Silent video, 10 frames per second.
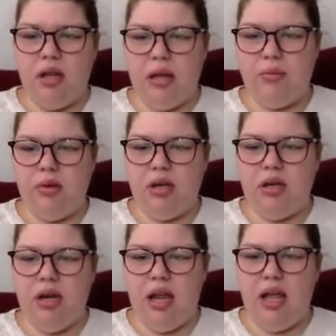I'm going to
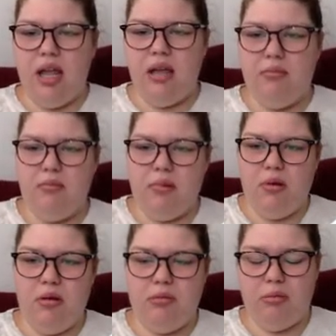
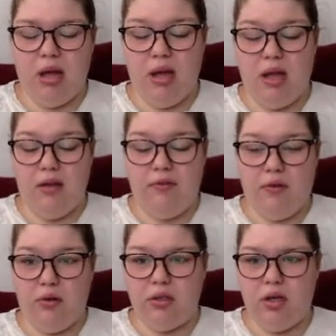name my
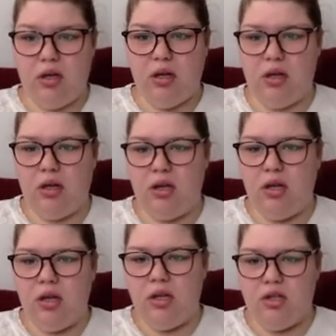folder
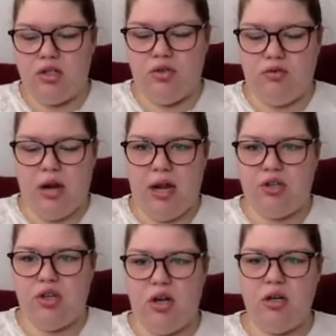
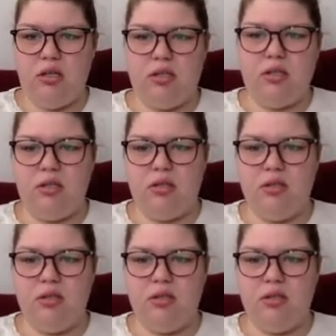Trash Art,